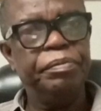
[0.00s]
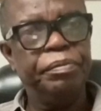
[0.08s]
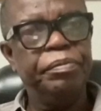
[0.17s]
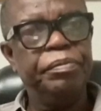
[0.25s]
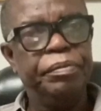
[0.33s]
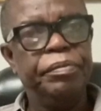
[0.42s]

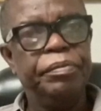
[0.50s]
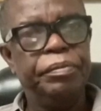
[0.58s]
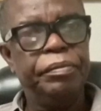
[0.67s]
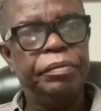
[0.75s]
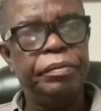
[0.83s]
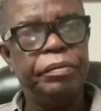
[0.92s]

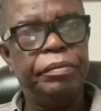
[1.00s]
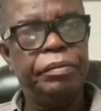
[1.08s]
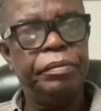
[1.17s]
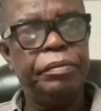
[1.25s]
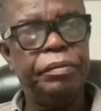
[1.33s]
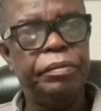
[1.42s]

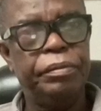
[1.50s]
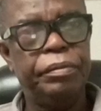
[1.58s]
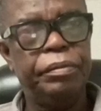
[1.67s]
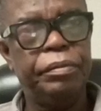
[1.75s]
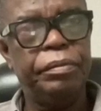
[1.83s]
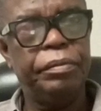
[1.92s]

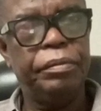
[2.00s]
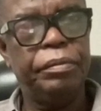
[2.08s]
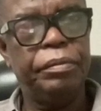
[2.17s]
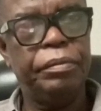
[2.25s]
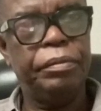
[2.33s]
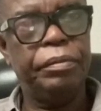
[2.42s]

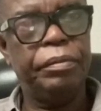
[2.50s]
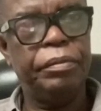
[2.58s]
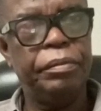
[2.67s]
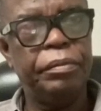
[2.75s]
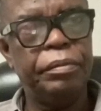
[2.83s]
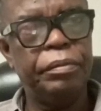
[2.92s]

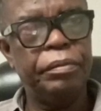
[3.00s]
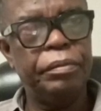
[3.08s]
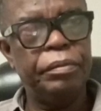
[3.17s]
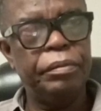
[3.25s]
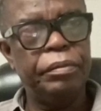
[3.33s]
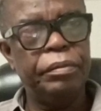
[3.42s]

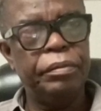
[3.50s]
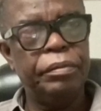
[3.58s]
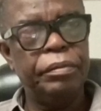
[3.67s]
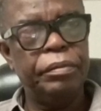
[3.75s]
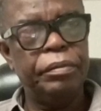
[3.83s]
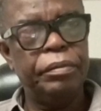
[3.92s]

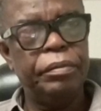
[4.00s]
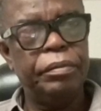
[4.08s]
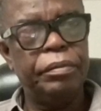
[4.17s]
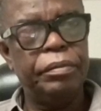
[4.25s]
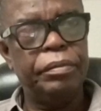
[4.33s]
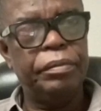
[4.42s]

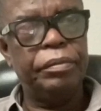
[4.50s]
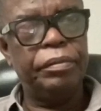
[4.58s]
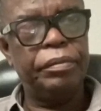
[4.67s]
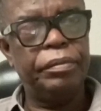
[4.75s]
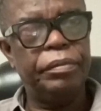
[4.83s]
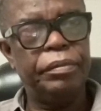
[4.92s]

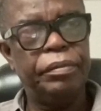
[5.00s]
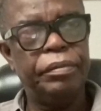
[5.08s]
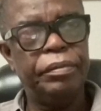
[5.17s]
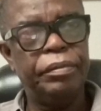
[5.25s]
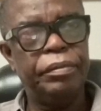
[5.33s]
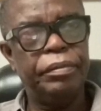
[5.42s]

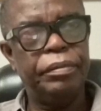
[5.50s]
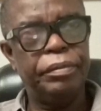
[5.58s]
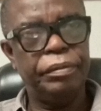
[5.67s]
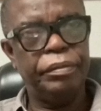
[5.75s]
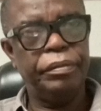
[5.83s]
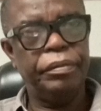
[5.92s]

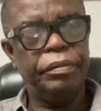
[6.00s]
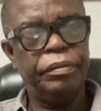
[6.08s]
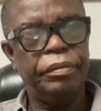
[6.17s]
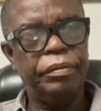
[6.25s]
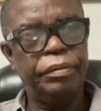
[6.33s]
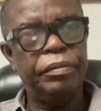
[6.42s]

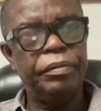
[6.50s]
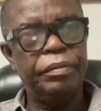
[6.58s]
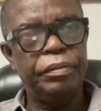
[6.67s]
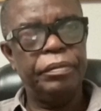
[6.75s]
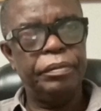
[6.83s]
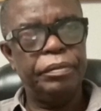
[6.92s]

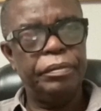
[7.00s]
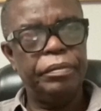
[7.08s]
(not speaking)